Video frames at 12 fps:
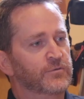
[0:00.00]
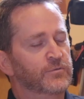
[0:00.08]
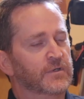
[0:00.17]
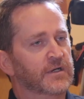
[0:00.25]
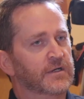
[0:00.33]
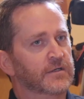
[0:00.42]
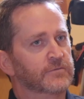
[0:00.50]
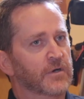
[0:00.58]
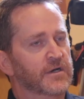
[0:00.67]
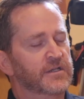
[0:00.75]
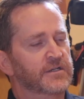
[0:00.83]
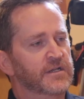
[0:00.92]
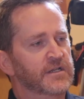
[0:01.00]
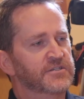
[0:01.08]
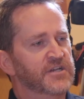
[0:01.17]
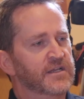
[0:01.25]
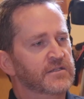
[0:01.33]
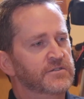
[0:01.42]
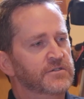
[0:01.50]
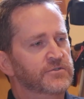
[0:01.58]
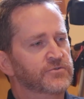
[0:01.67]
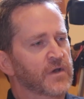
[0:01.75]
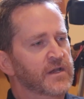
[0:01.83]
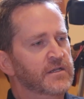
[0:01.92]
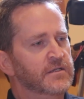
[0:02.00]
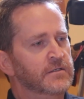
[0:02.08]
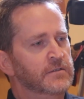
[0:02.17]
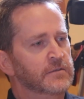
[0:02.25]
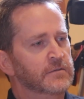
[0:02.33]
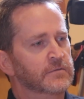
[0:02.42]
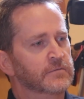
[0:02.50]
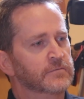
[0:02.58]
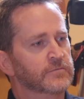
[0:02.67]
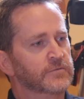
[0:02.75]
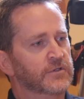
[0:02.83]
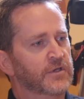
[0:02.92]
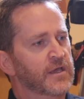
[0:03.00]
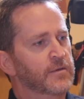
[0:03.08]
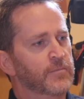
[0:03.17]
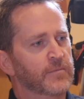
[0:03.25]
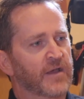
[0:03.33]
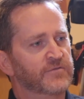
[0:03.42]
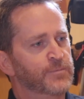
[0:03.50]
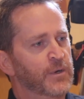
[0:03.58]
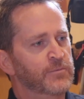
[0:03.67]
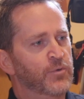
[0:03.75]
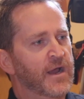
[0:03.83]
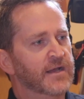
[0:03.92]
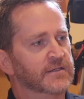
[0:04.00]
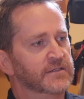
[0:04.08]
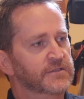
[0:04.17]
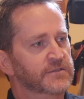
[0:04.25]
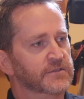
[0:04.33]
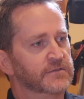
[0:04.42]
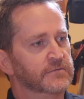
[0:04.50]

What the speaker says: you run into any challenges training? You can't have spring practice.